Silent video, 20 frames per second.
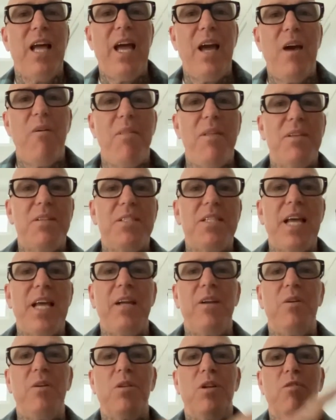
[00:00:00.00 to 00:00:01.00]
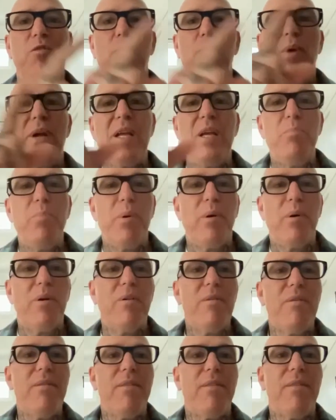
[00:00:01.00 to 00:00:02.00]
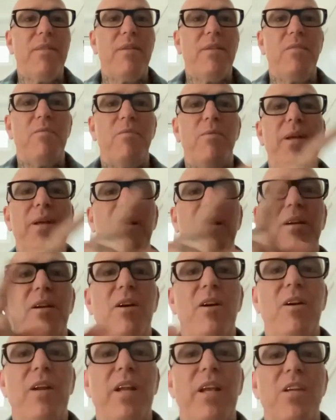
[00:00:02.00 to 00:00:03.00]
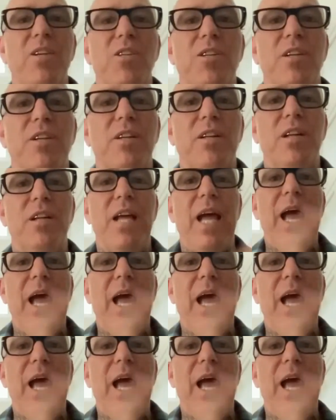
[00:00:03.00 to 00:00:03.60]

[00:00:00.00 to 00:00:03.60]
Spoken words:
how the cycle of rebirth, of reincarnation